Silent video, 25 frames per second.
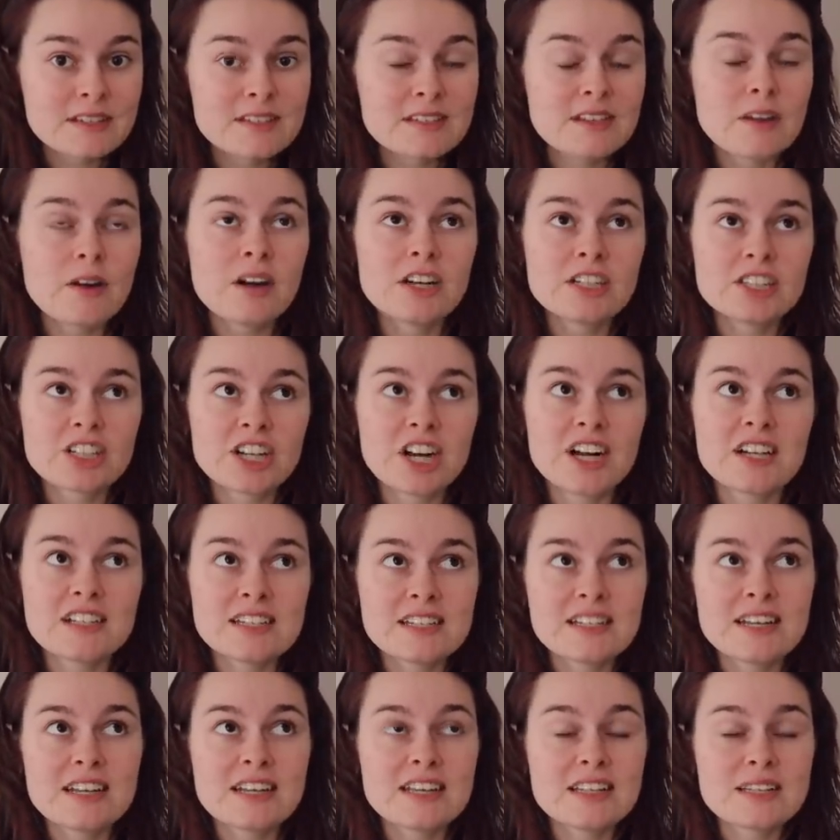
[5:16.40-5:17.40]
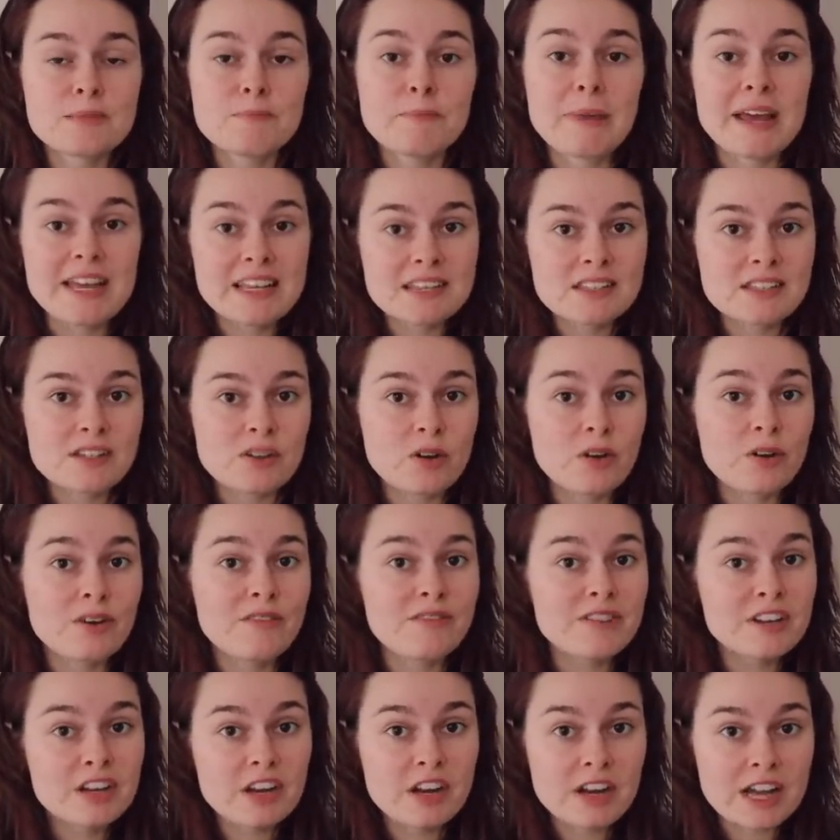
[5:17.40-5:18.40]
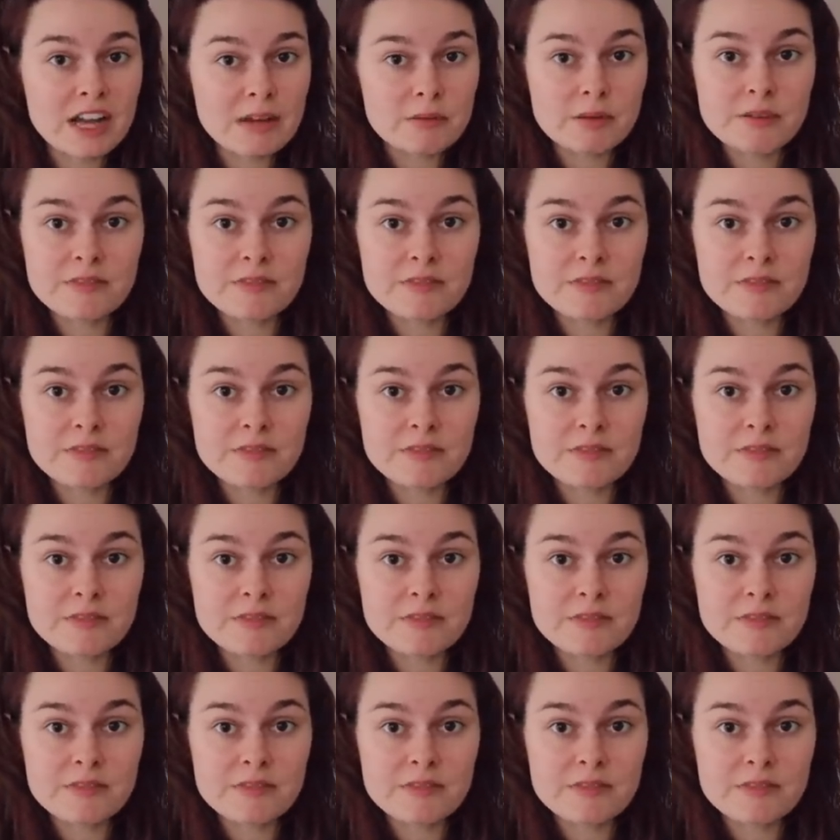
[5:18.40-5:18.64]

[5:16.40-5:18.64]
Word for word: so Uncharted is based on a video game